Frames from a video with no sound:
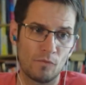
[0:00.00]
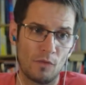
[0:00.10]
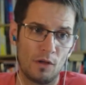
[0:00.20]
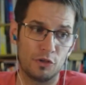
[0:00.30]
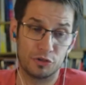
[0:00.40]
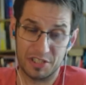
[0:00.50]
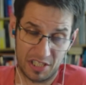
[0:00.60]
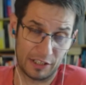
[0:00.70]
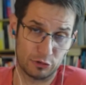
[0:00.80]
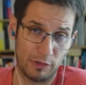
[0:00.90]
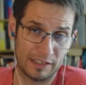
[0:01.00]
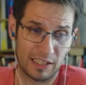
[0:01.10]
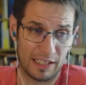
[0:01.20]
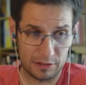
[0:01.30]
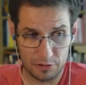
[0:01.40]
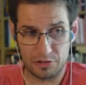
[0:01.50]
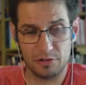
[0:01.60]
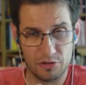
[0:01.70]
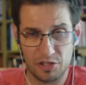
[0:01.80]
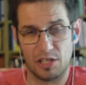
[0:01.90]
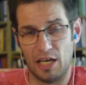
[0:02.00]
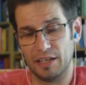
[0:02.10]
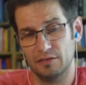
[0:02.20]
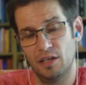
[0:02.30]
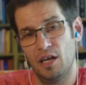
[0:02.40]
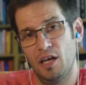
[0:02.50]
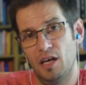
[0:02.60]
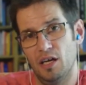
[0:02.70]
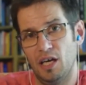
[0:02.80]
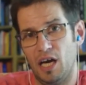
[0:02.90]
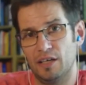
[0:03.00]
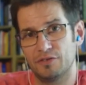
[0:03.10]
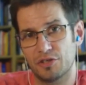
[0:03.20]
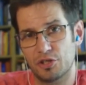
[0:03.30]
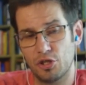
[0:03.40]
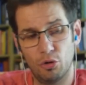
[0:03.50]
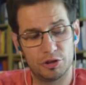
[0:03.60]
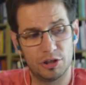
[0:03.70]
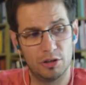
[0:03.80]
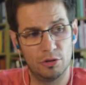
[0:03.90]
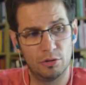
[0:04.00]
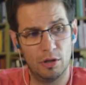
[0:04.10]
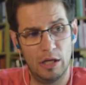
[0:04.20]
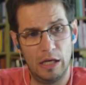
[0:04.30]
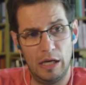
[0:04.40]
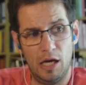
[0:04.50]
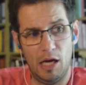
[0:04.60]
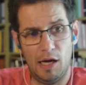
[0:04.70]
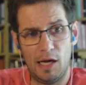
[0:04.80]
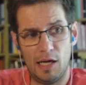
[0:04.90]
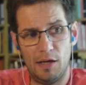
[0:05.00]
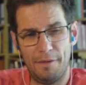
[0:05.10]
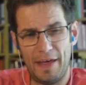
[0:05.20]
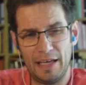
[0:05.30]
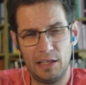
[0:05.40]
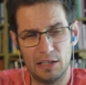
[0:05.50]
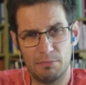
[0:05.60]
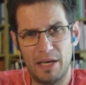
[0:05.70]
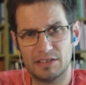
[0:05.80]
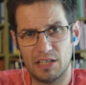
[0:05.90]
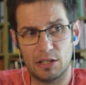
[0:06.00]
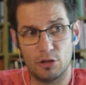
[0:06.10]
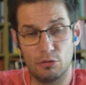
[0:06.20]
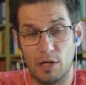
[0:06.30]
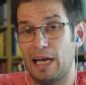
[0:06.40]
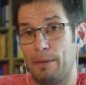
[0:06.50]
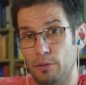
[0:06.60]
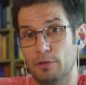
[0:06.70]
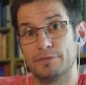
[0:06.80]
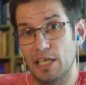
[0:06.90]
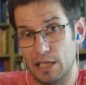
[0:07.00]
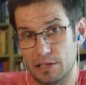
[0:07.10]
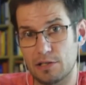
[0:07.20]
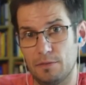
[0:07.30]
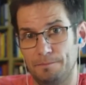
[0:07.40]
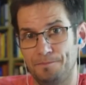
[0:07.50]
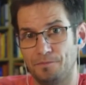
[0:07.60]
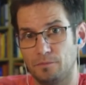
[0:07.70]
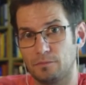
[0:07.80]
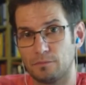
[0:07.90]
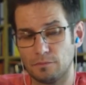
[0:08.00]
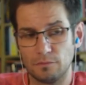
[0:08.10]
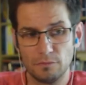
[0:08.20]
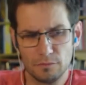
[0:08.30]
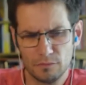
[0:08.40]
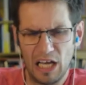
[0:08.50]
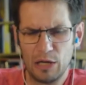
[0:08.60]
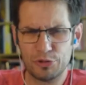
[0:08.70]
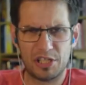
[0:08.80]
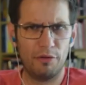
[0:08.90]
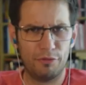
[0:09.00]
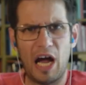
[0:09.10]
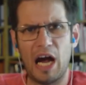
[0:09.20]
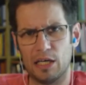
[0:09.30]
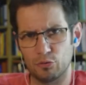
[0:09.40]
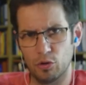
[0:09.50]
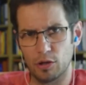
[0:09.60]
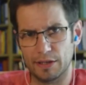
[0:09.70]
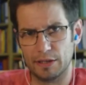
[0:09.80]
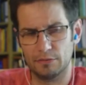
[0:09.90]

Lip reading: you decide to add titles just like I just showed you, then it may take you a couple of days, I would say, of hard work.